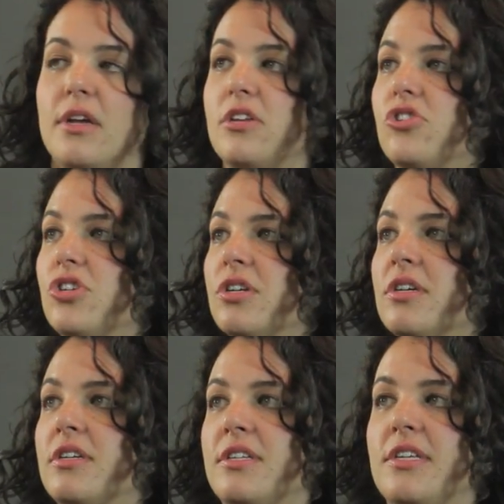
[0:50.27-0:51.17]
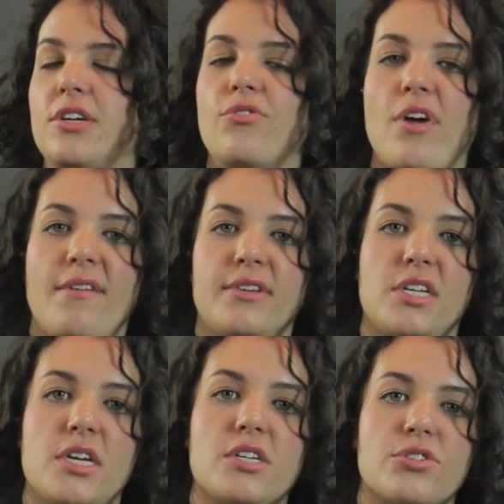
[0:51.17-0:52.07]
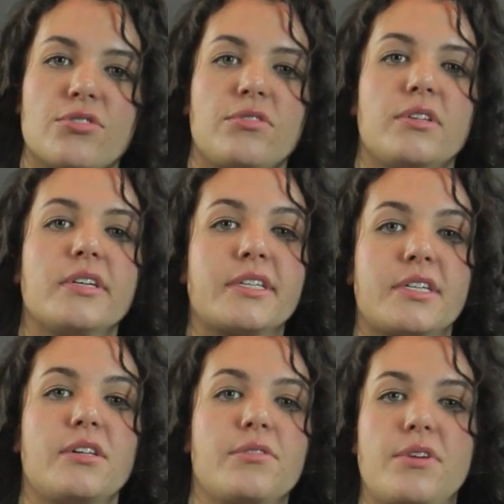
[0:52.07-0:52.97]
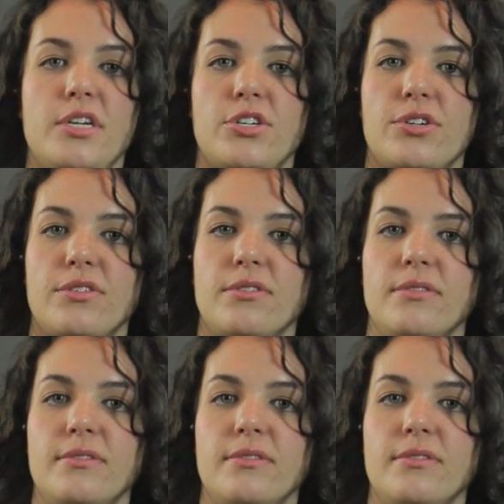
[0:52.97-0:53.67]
And g is the gravitational acceleration,